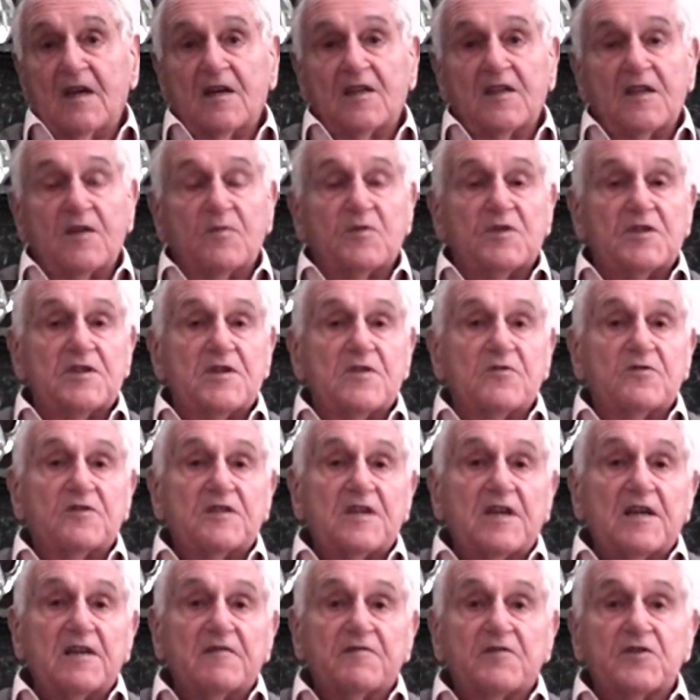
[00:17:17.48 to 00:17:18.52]
There was no
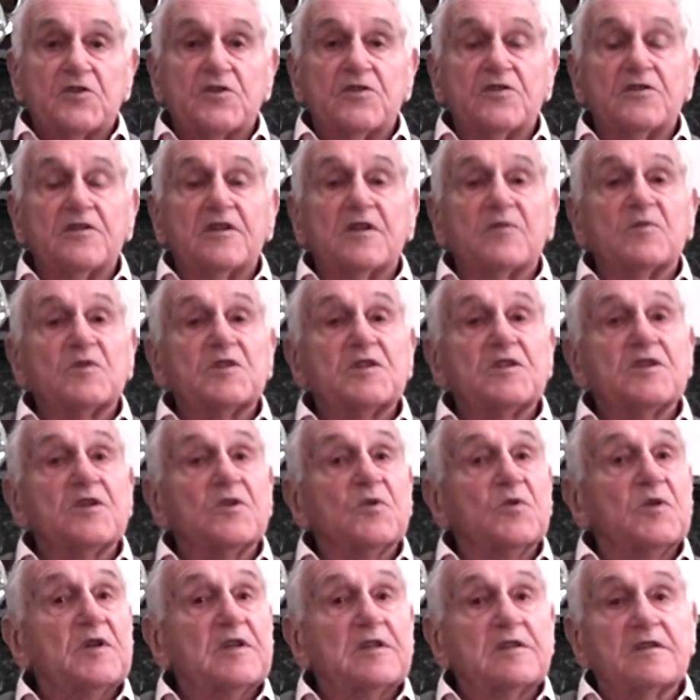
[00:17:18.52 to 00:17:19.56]
television, there was no
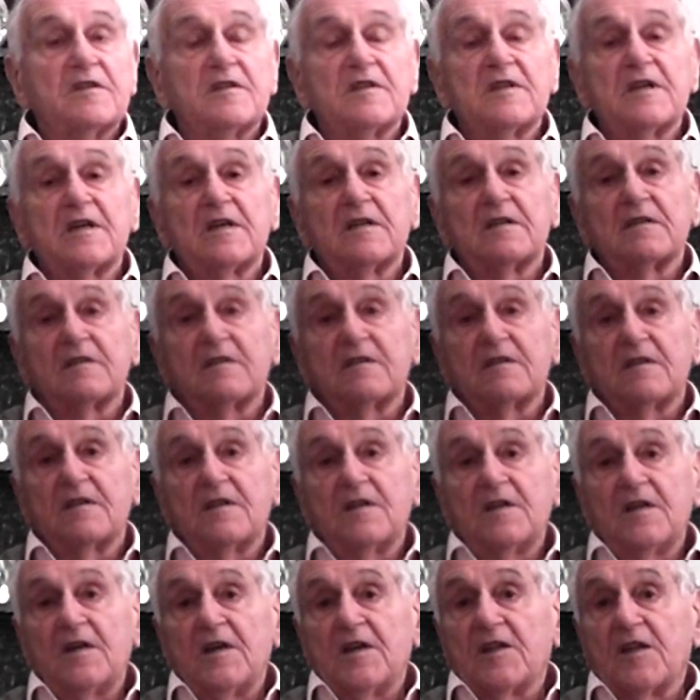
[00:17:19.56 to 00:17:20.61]
internet,
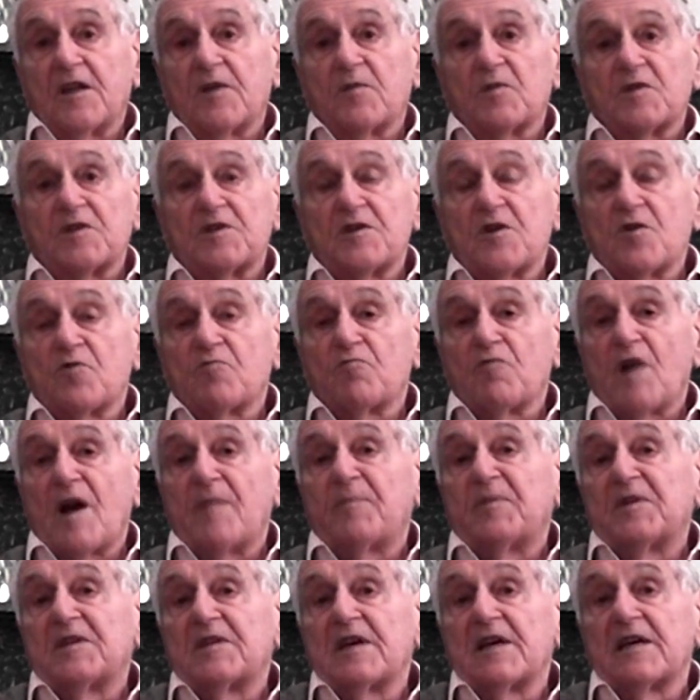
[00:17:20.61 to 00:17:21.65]
there was no
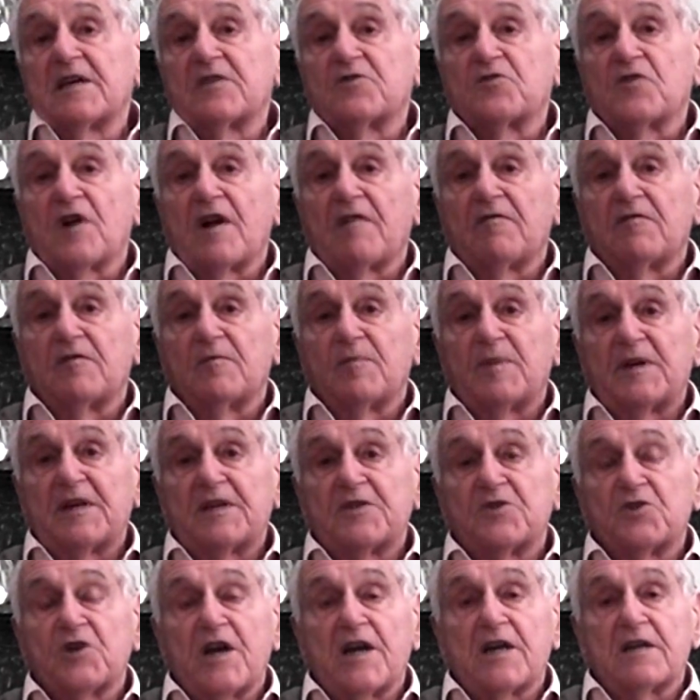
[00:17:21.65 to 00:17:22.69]
rapid air travel by
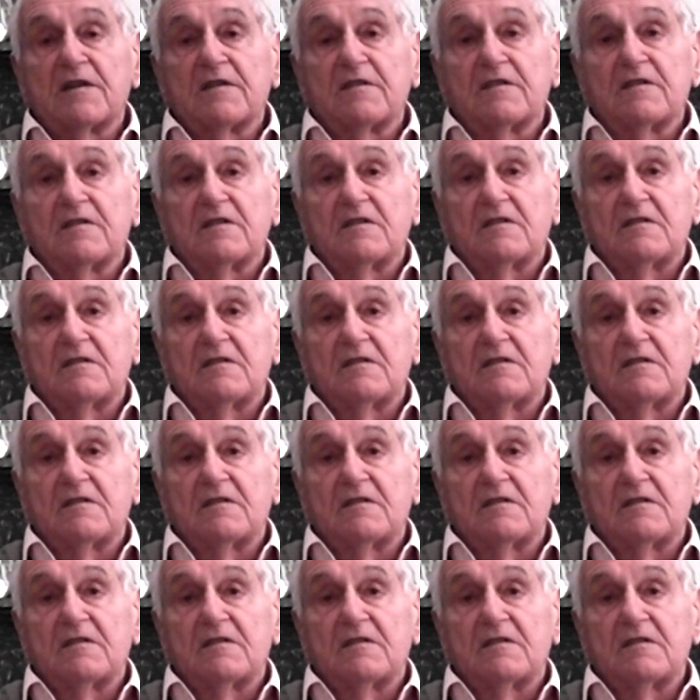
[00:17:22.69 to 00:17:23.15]
jet.